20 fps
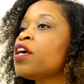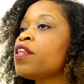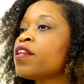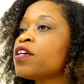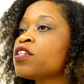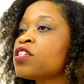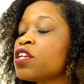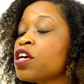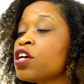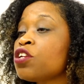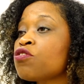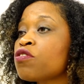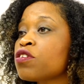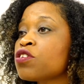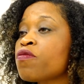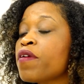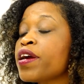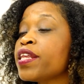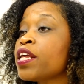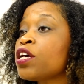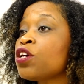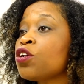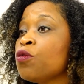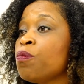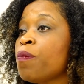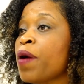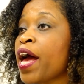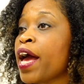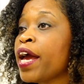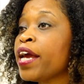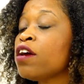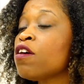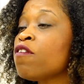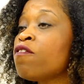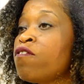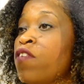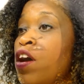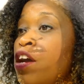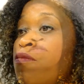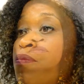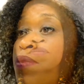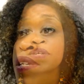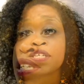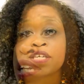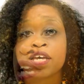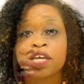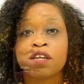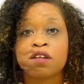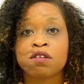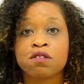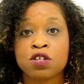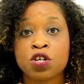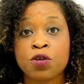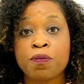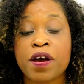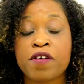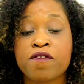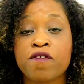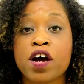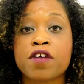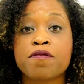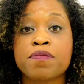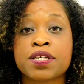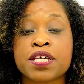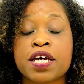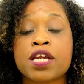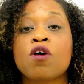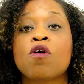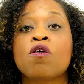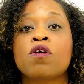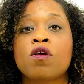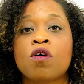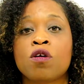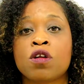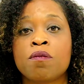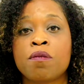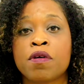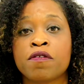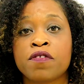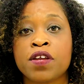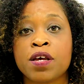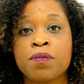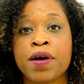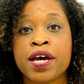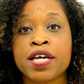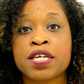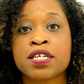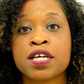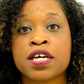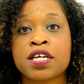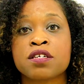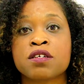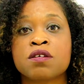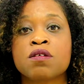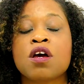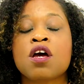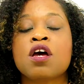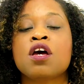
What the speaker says: there's an interest rate that you pay 5%, you pay 5% on a monthly basis.